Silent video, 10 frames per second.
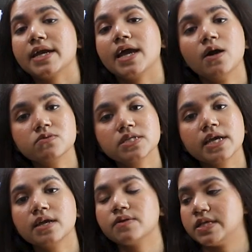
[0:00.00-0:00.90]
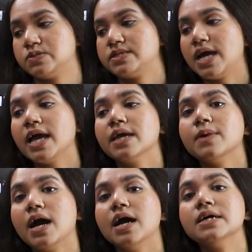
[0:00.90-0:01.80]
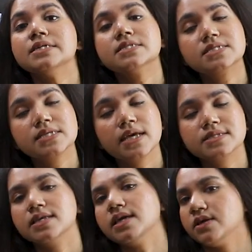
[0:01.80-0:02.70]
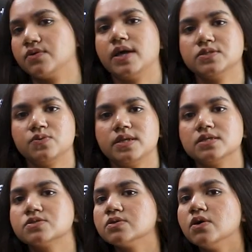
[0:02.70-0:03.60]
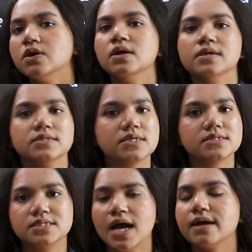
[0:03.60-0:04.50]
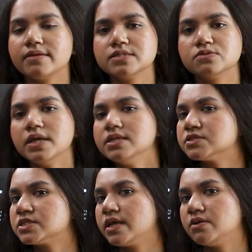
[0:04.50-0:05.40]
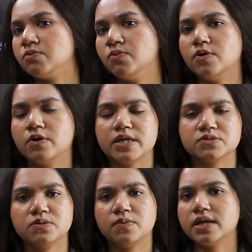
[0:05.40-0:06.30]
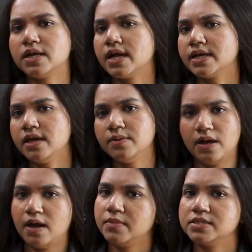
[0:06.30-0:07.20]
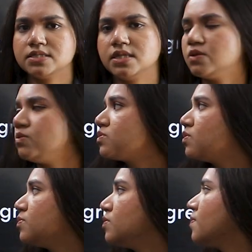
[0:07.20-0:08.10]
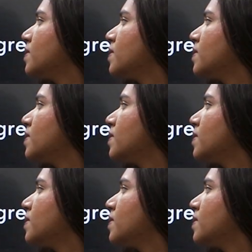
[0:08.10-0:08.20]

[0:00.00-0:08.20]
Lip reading: accounting graduate. I am a CSE graduate. So, just ja graduate, she graduate word ta age amra just include korbo.